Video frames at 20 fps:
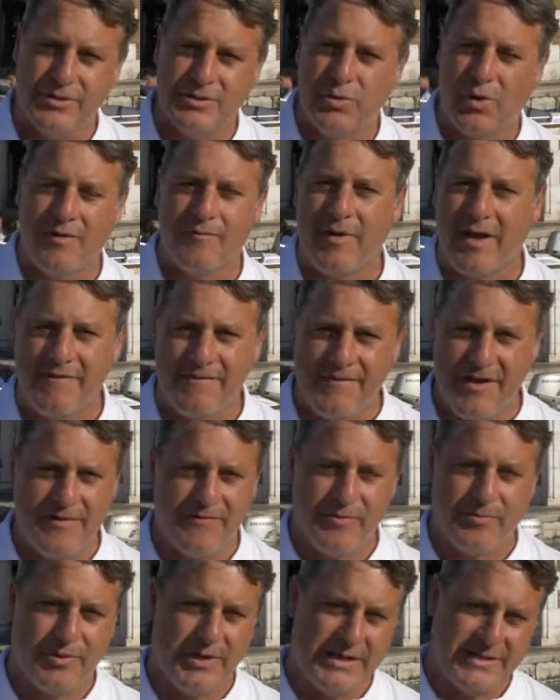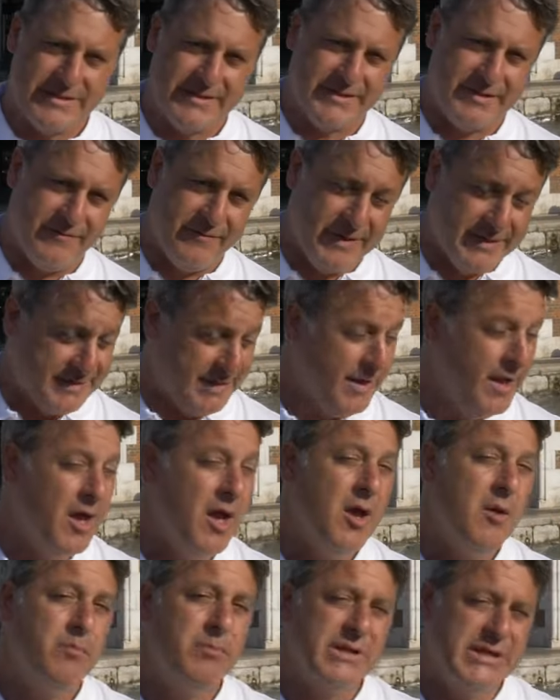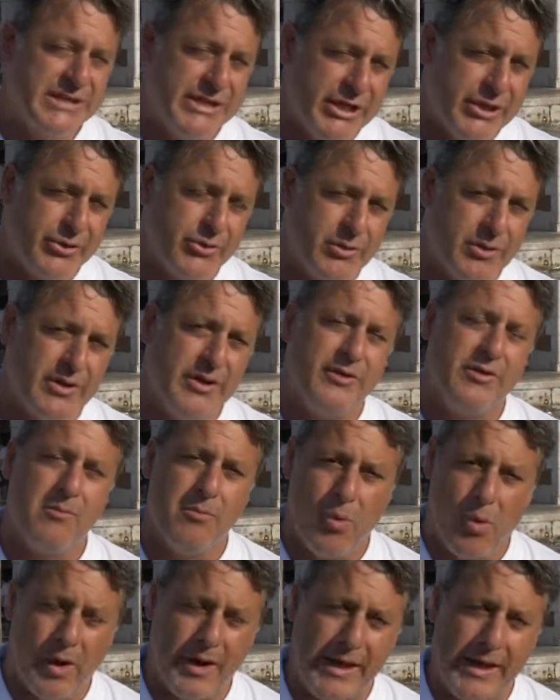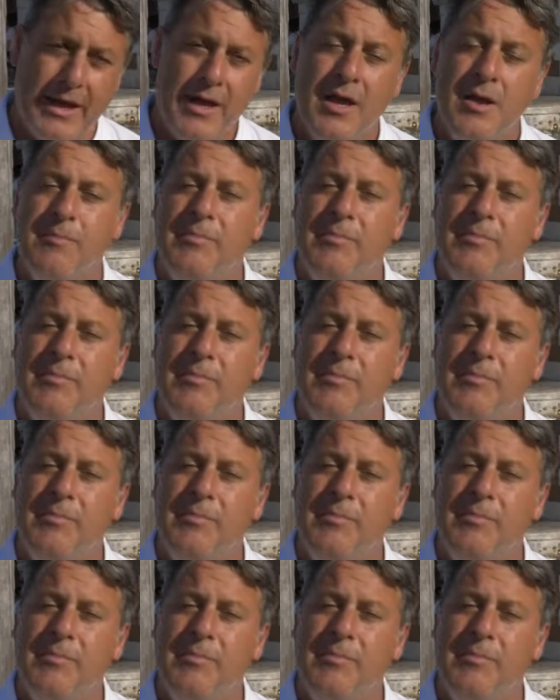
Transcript: It's one of my favorite places to visit, particularly in the morning,